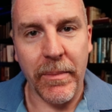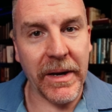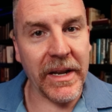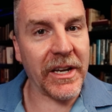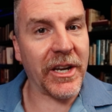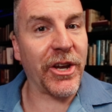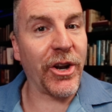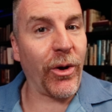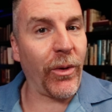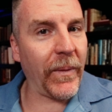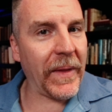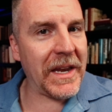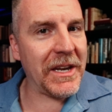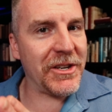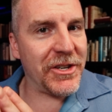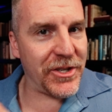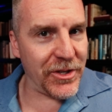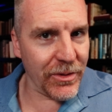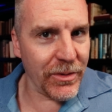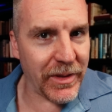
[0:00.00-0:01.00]
But it could only
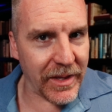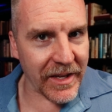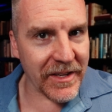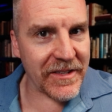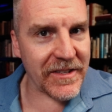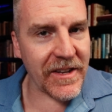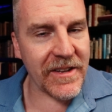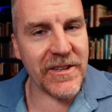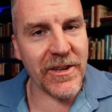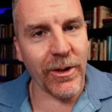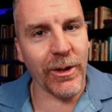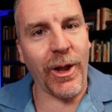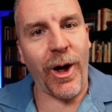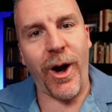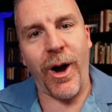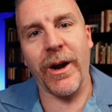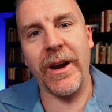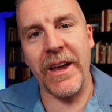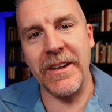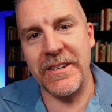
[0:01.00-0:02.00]
do this so
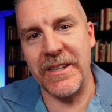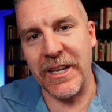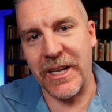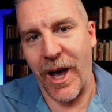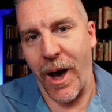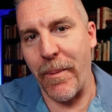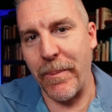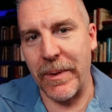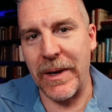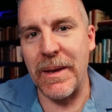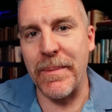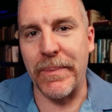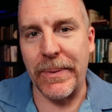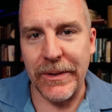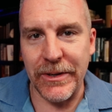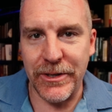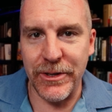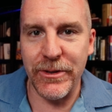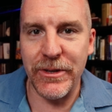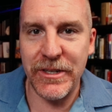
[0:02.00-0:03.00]
long as the company
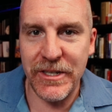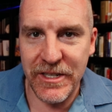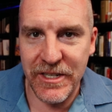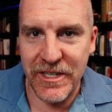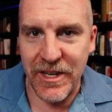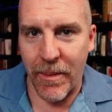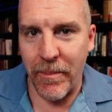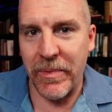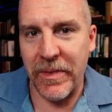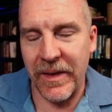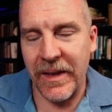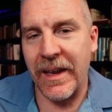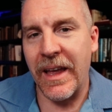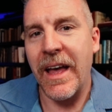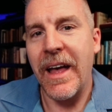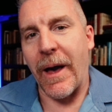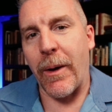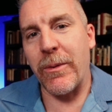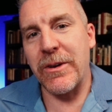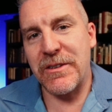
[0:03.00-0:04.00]
produced something
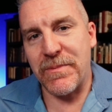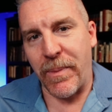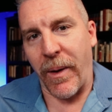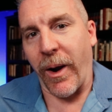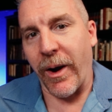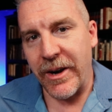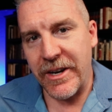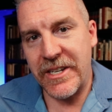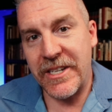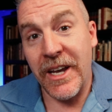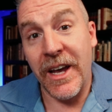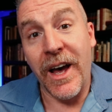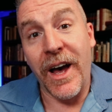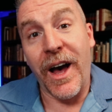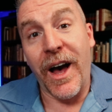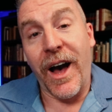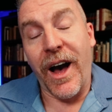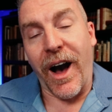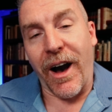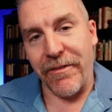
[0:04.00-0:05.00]
that was part
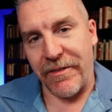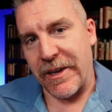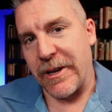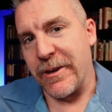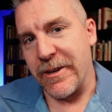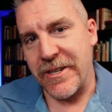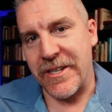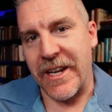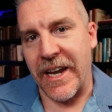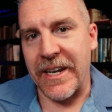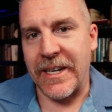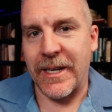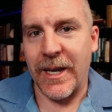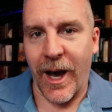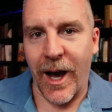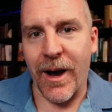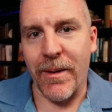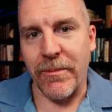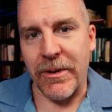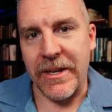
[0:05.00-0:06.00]
of interstate
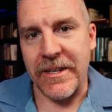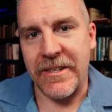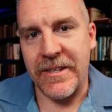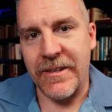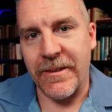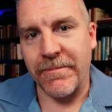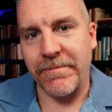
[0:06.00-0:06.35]
commerce.